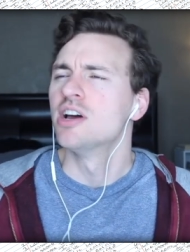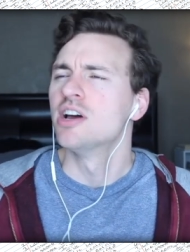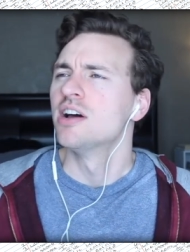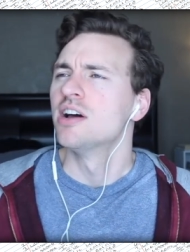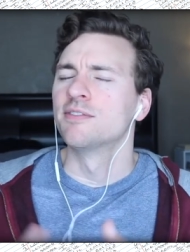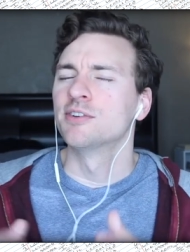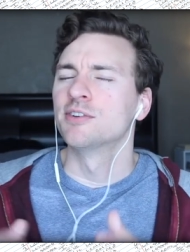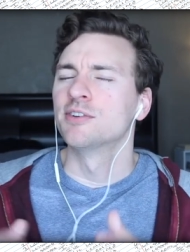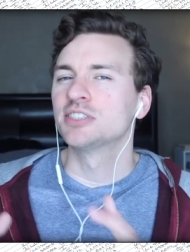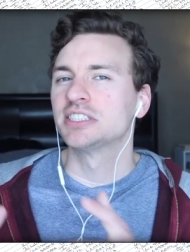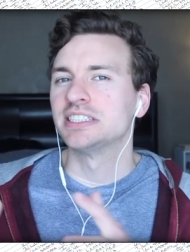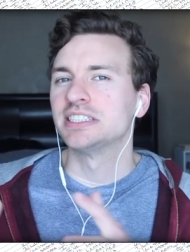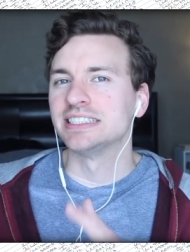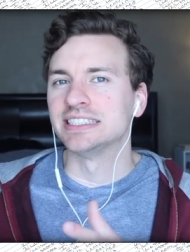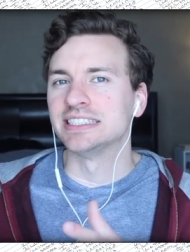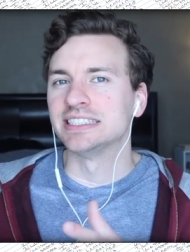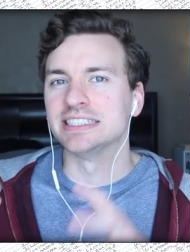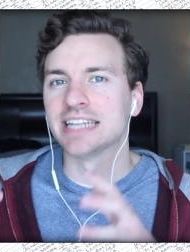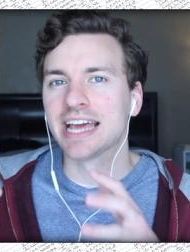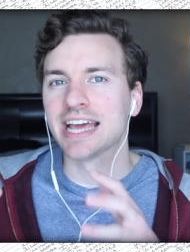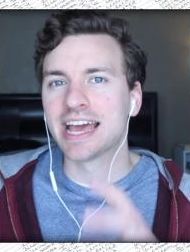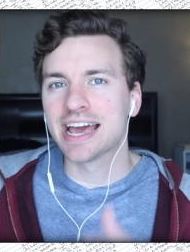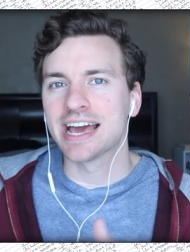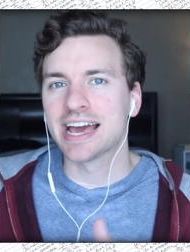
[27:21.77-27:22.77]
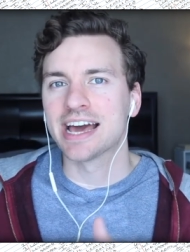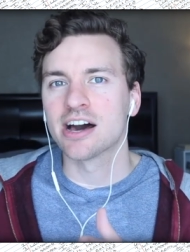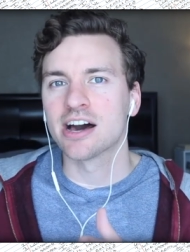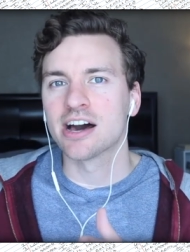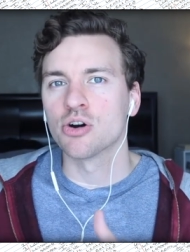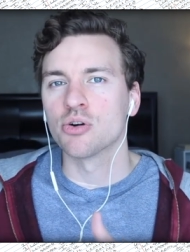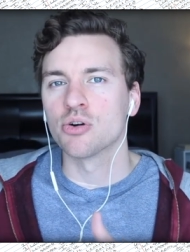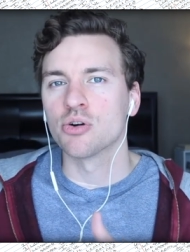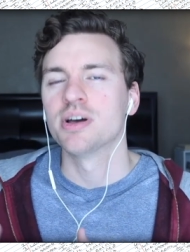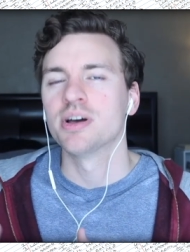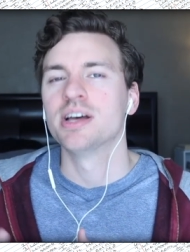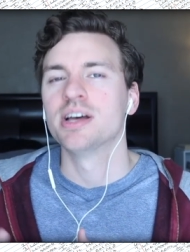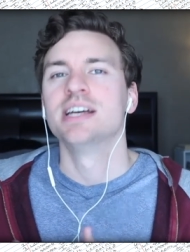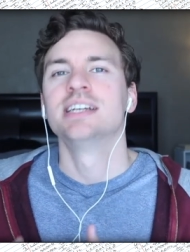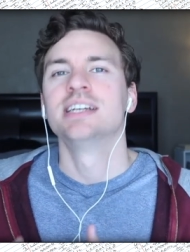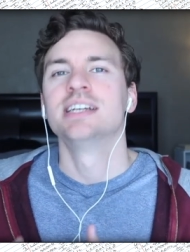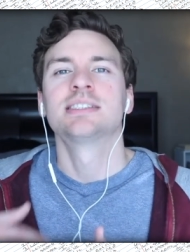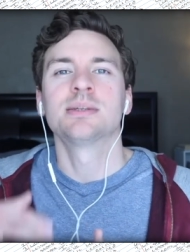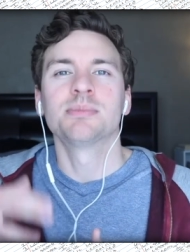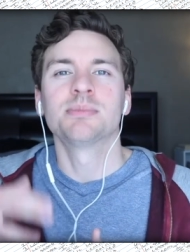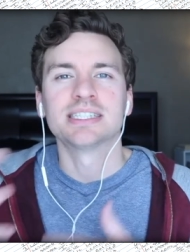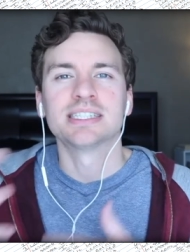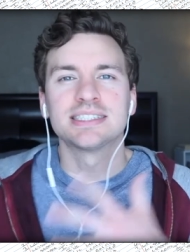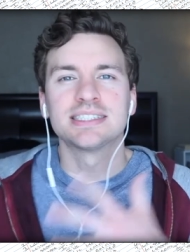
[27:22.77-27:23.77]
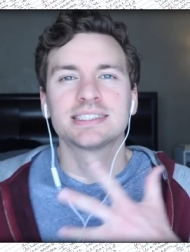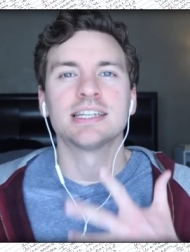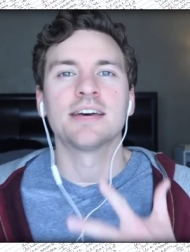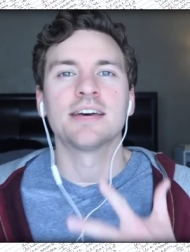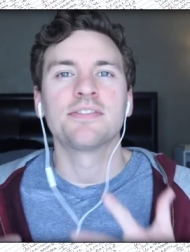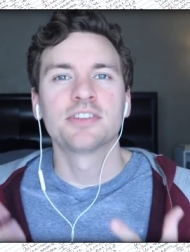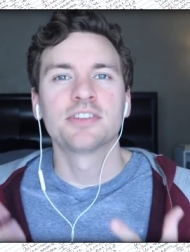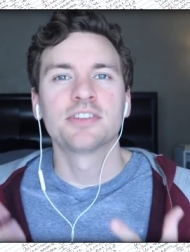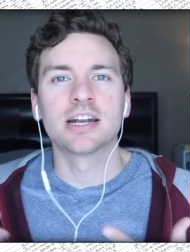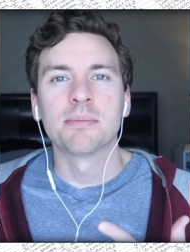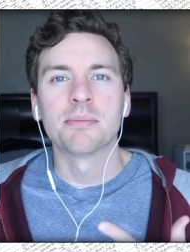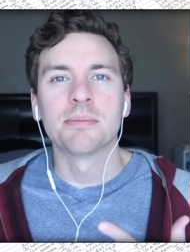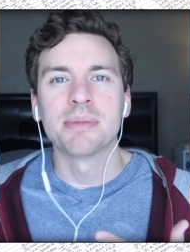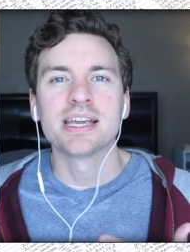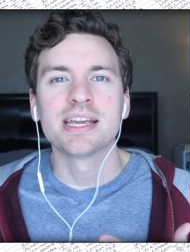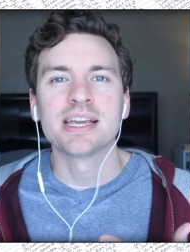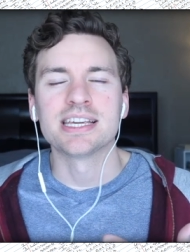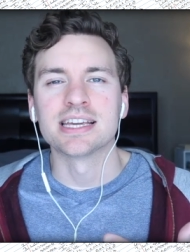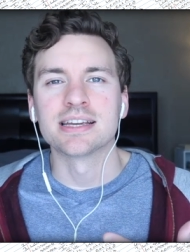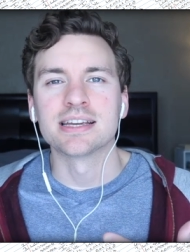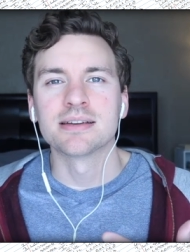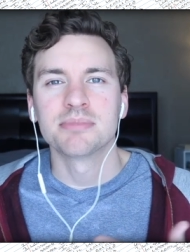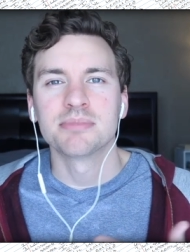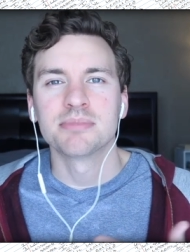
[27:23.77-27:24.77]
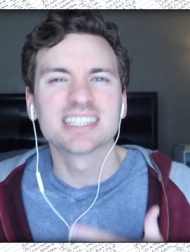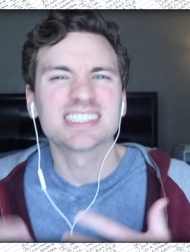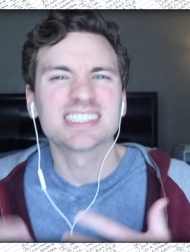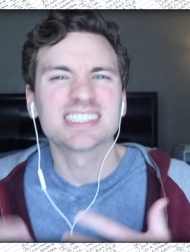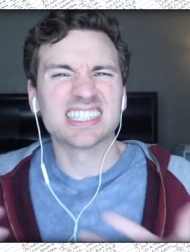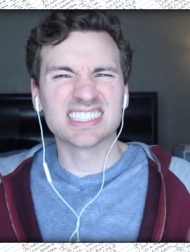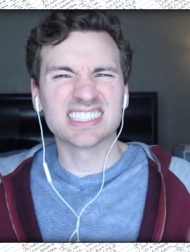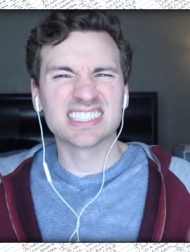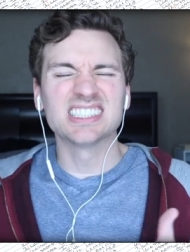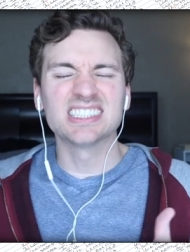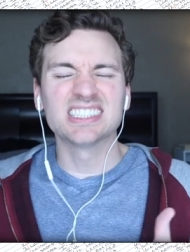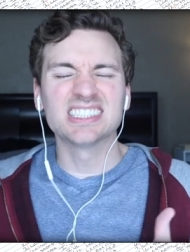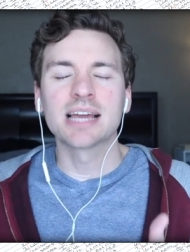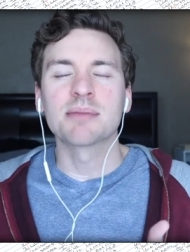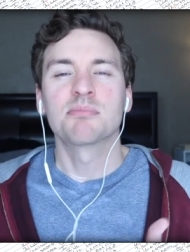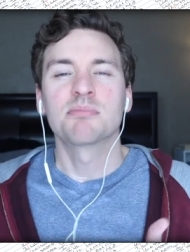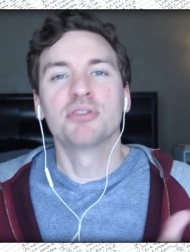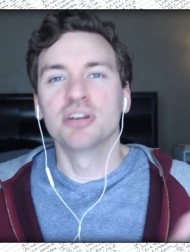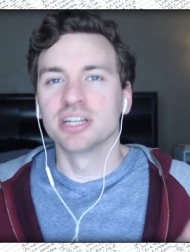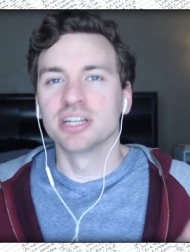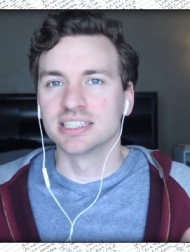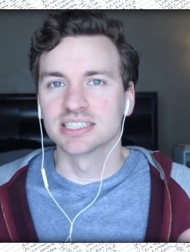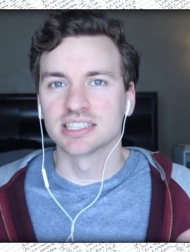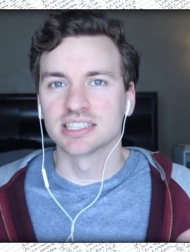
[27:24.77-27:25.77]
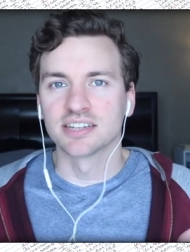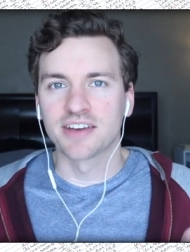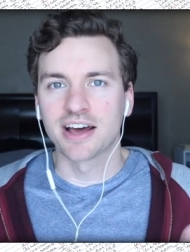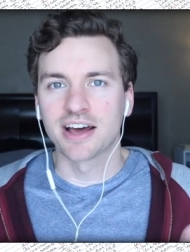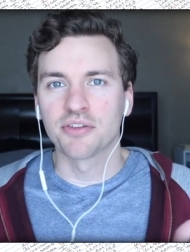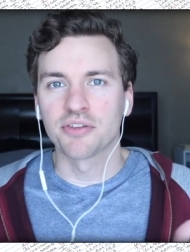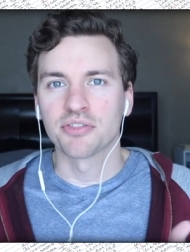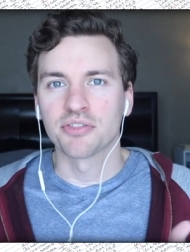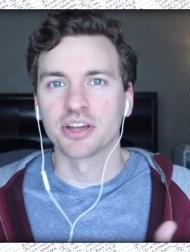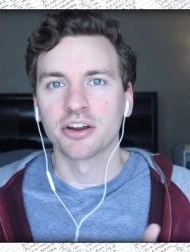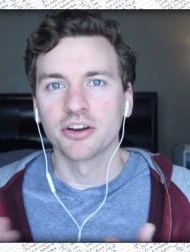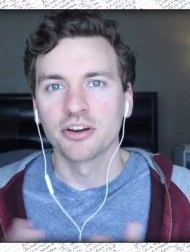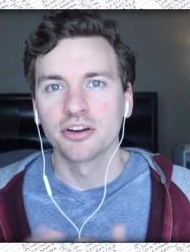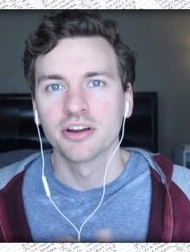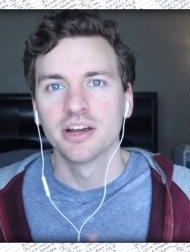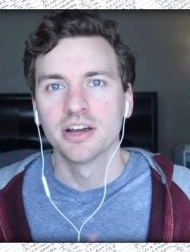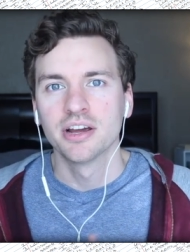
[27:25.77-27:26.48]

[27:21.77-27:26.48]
Versus now, some of the stuff that I'm making, because I still like putting stuff out there,